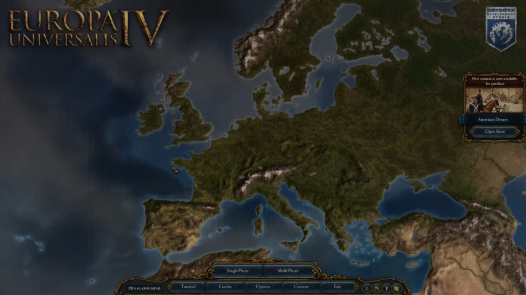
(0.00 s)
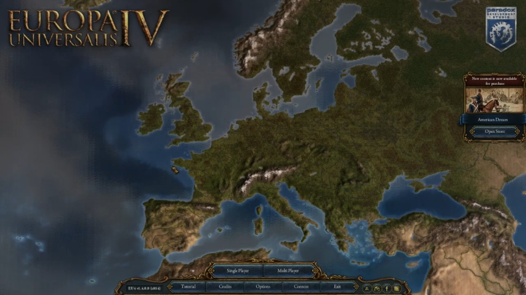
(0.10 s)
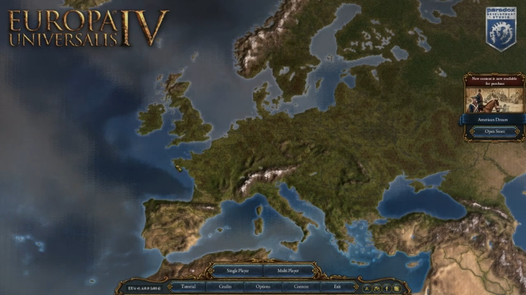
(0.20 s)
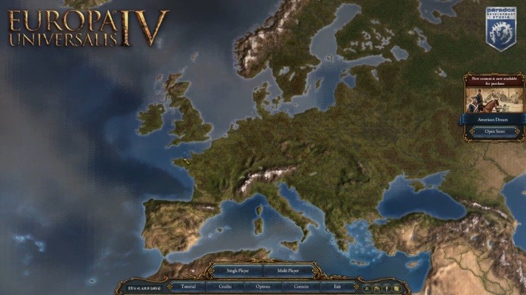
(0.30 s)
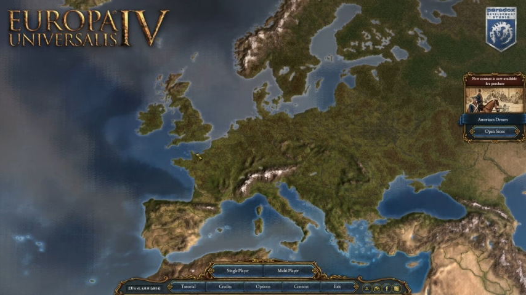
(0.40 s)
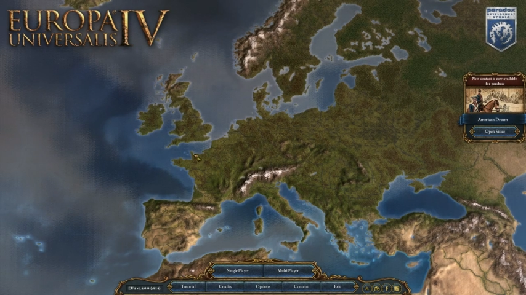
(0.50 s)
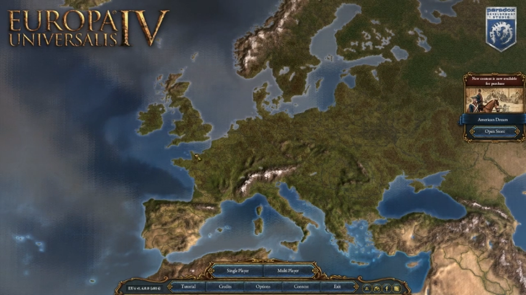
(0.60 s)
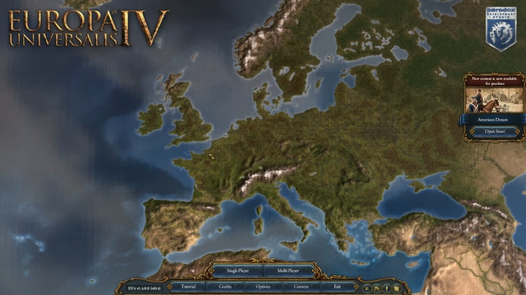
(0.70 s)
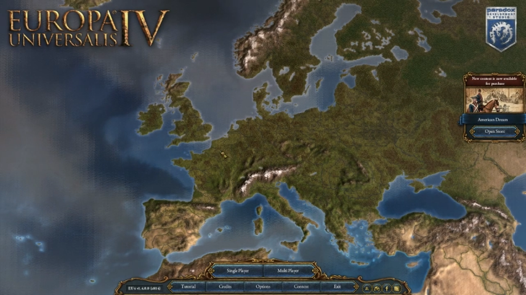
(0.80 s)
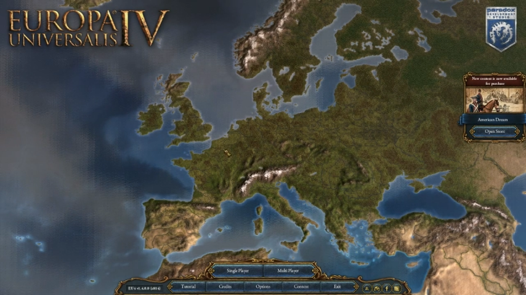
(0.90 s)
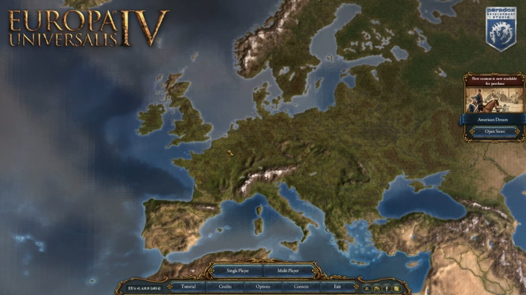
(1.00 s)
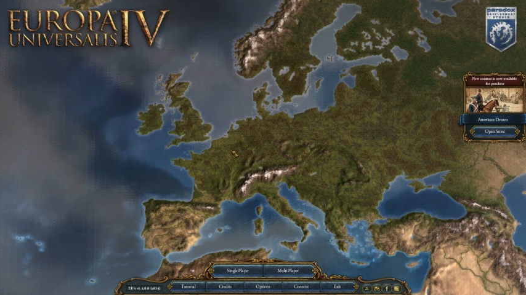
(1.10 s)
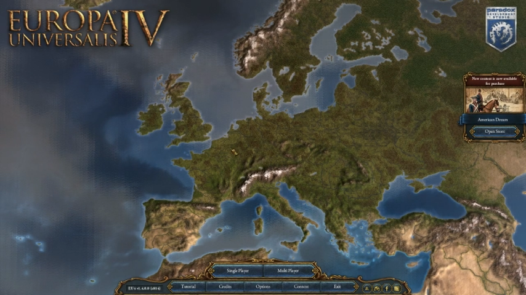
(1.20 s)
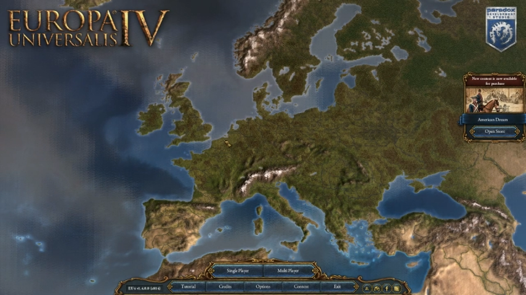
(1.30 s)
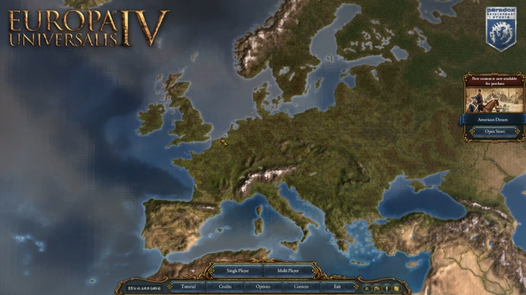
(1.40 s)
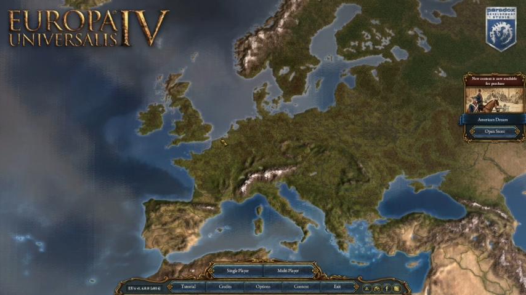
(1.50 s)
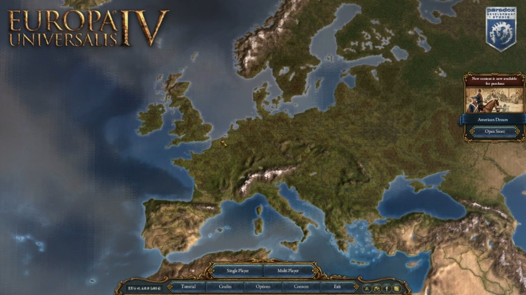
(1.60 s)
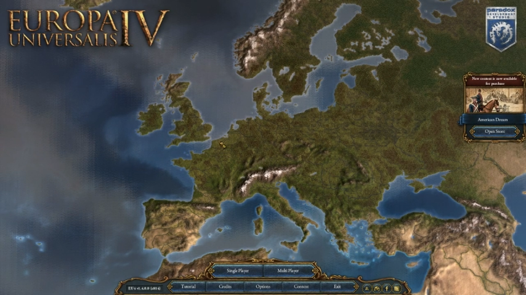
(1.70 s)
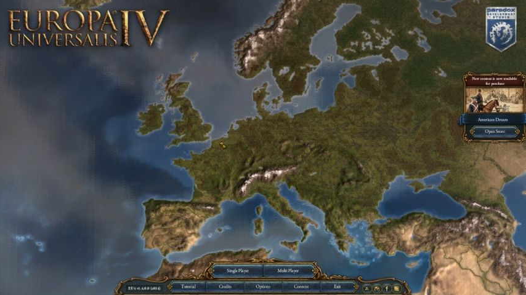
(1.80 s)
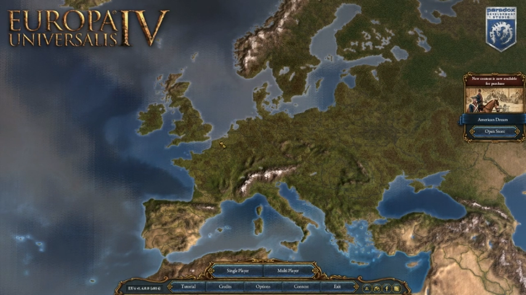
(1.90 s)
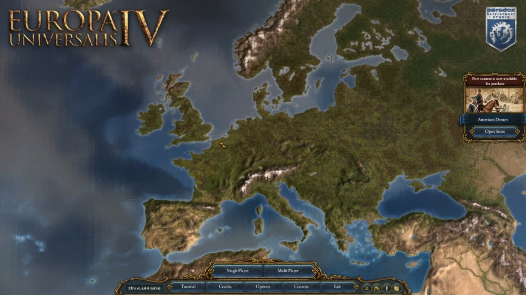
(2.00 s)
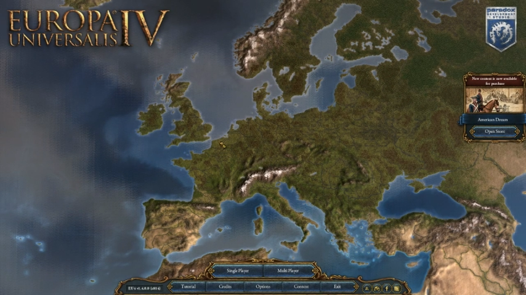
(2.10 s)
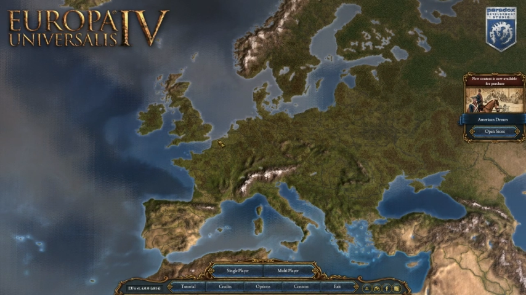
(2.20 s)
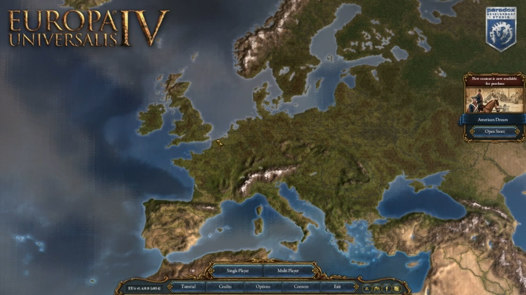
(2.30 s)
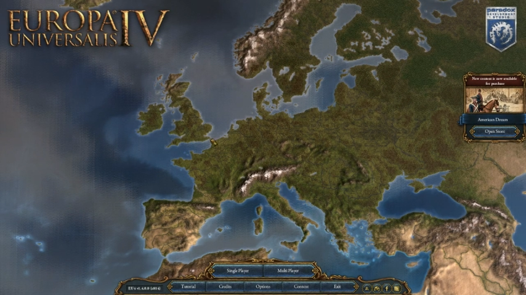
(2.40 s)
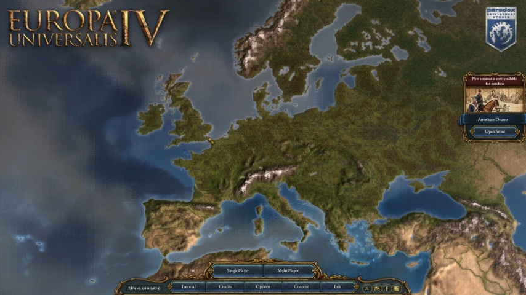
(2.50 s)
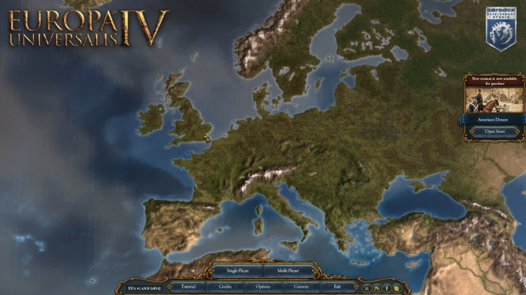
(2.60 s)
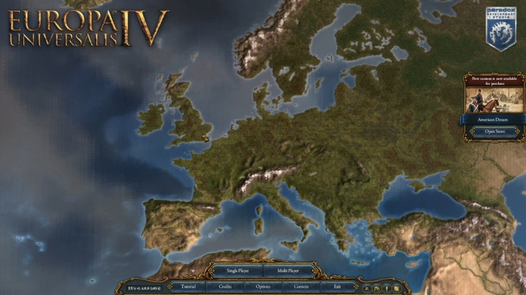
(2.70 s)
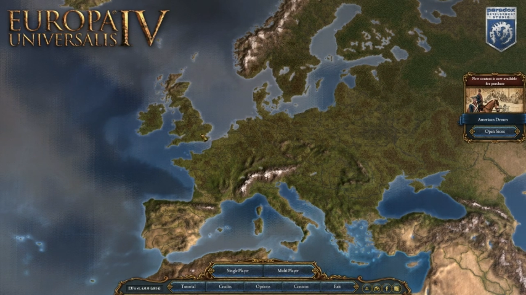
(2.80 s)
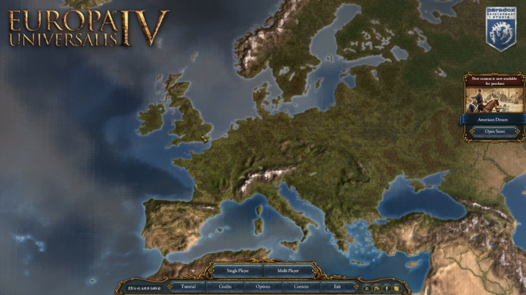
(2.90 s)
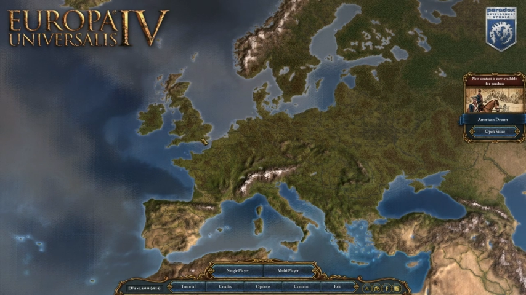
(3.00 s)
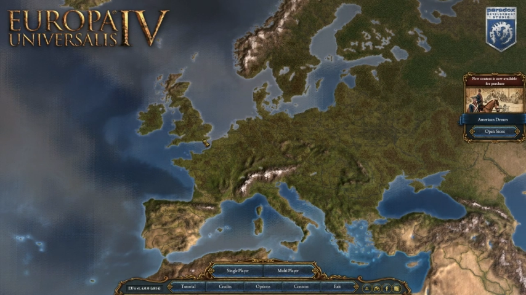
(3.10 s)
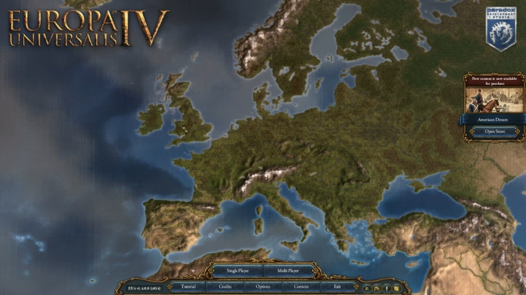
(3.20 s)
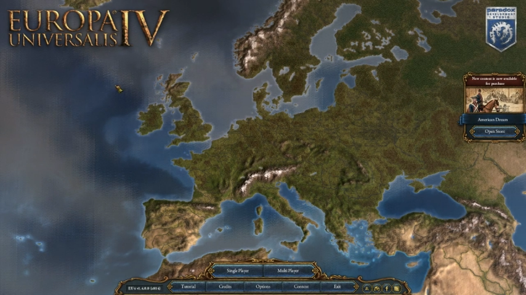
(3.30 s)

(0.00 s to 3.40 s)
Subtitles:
(no speaker visible)